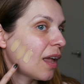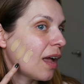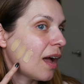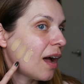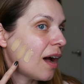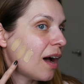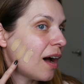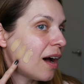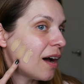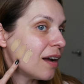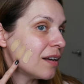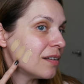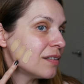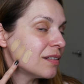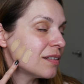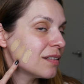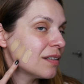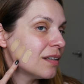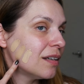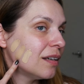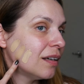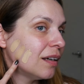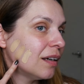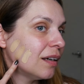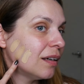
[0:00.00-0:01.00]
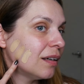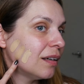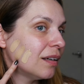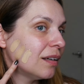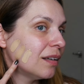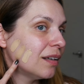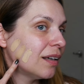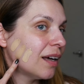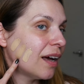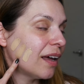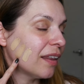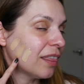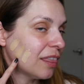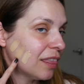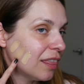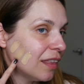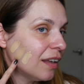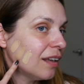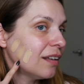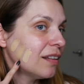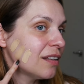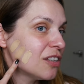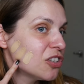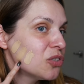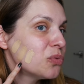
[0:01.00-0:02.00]
And I
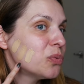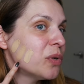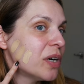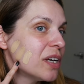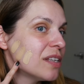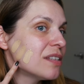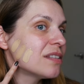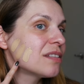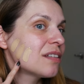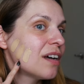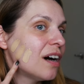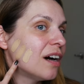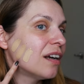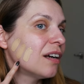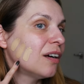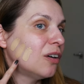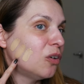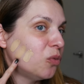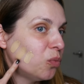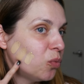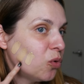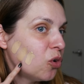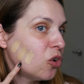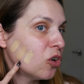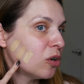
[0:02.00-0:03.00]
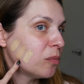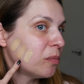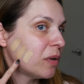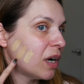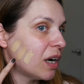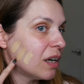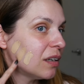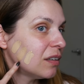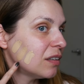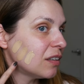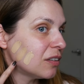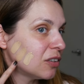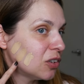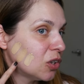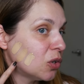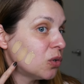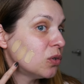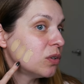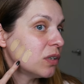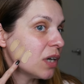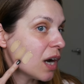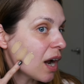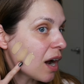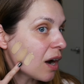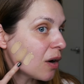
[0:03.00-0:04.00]
think this one's got a warm
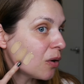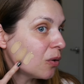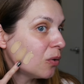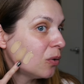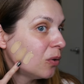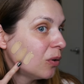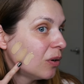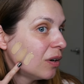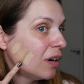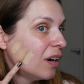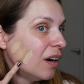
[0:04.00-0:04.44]
undertone now.